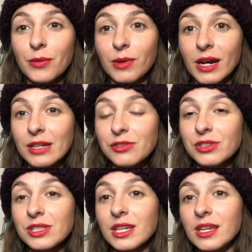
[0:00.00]
that we're
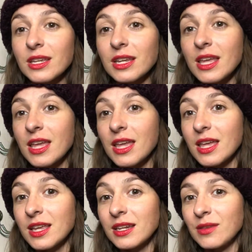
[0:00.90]
interested
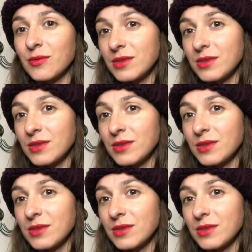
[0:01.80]
in